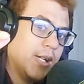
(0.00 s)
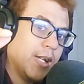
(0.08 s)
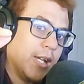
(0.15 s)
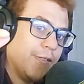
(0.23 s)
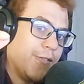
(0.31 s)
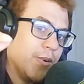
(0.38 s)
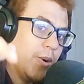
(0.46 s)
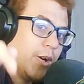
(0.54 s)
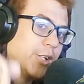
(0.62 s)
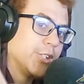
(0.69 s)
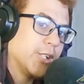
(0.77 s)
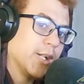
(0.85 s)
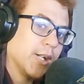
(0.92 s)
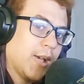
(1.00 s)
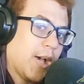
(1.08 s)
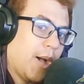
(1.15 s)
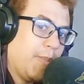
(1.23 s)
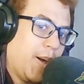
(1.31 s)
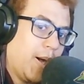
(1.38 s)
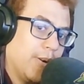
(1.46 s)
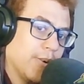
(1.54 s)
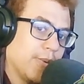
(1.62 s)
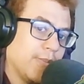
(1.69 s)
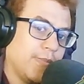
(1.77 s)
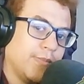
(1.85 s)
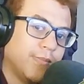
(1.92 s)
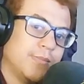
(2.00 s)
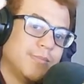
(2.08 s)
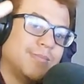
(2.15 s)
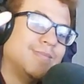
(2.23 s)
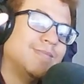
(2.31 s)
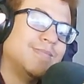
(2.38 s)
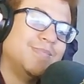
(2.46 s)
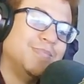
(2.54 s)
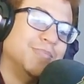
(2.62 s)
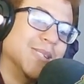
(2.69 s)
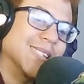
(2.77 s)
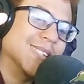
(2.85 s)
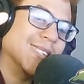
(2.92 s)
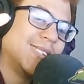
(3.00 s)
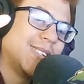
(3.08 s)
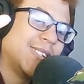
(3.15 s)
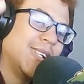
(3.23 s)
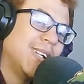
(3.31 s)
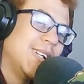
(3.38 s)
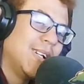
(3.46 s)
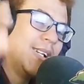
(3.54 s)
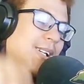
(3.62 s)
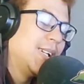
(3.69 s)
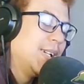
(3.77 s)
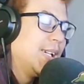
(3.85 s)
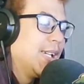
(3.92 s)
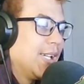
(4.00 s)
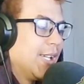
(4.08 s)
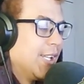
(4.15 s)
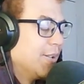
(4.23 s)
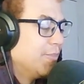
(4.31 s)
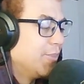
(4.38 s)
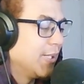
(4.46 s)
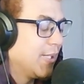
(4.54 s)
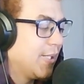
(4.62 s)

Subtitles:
If you're watching, I'm out. Peace in a bit.